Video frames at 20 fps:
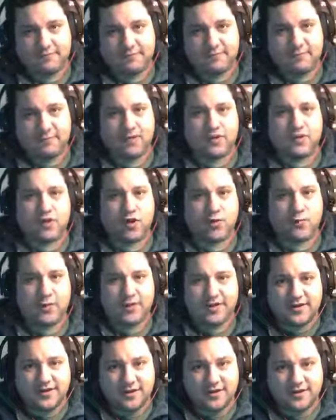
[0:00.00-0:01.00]
the
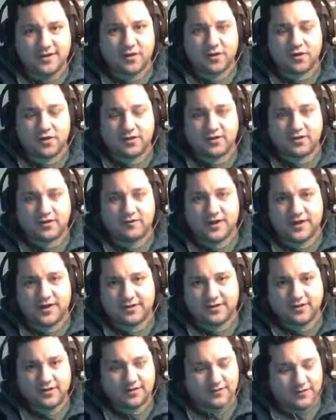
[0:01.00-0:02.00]
serpent in the Garden of
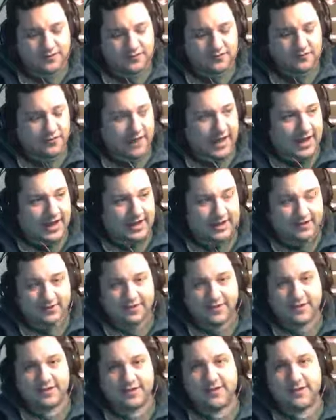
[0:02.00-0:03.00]
Eden, the
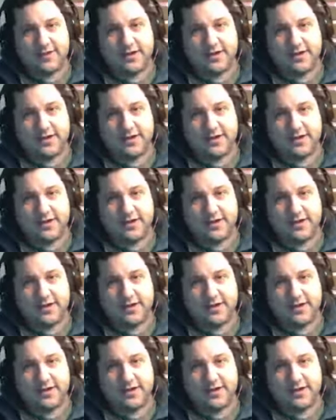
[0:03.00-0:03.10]
dragon that